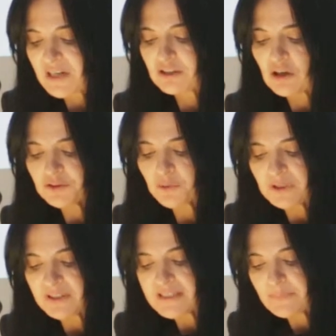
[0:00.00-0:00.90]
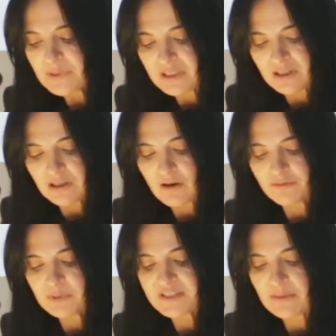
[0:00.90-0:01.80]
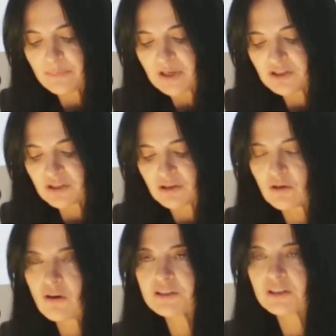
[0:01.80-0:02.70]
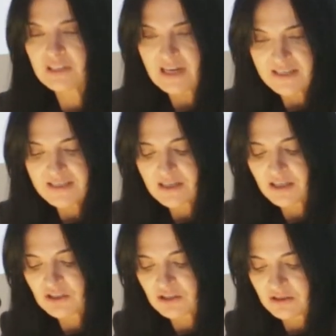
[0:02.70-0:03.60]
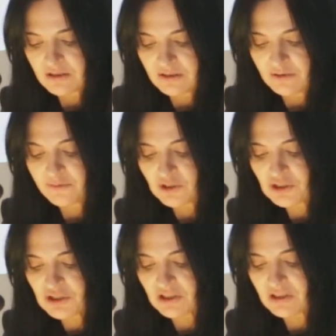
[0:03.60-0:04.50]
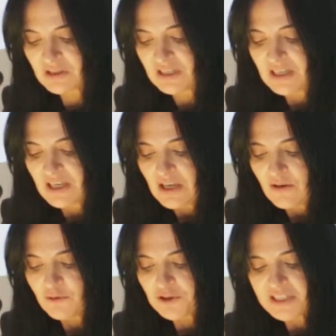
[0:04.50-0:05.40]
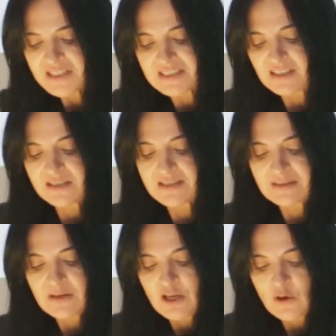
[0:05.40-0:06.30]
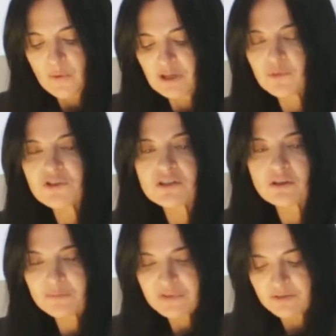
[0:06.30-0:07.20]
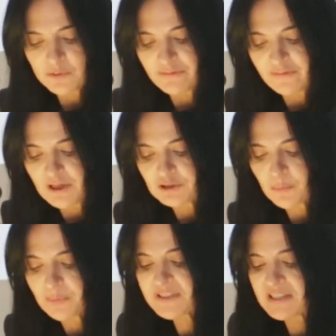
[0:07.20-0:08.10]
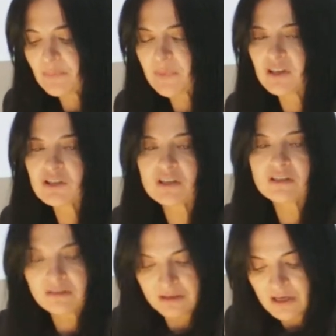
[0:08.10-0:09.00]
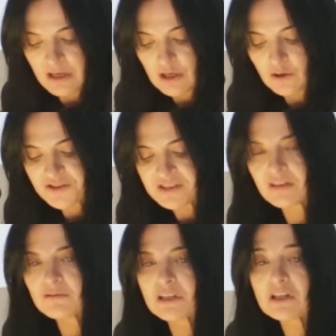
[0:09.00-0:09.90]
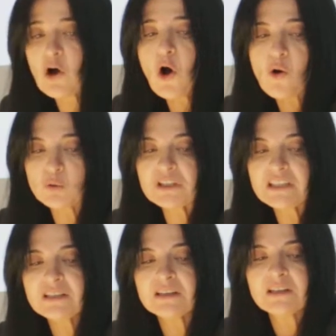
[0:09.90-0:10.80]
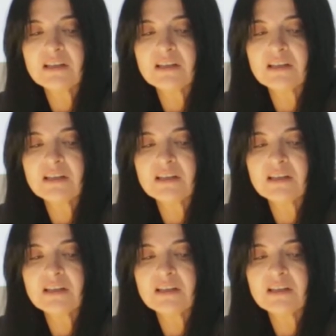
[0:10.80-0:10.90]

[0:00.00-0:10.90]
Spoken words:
are not really speaking of participation according to the ICH definition. For instance, when museums refer to participation, considering only